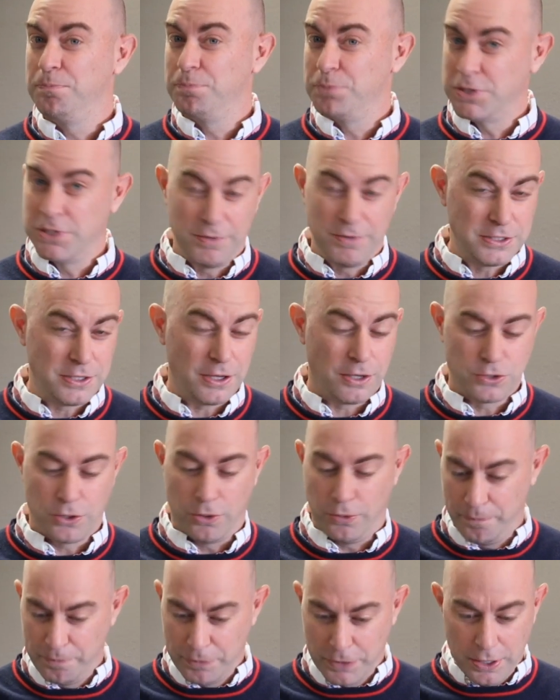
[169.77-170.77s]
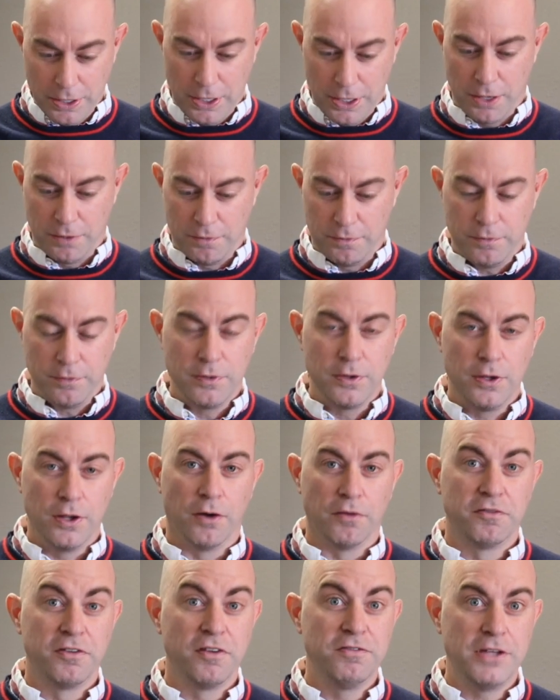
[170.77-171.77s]
Pacific Standard. So in
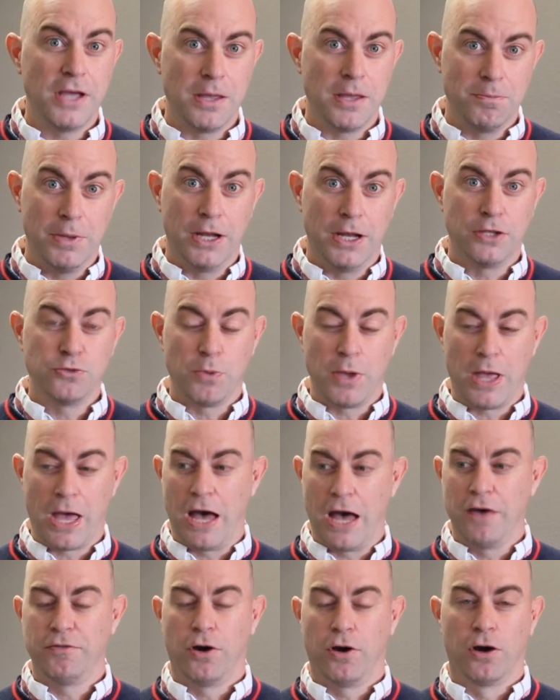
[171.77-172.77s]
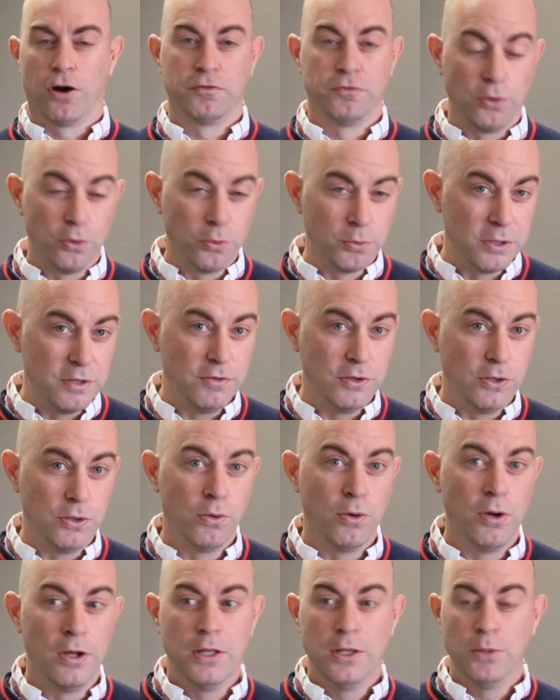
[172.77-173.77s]
58 minutes, we have our full review.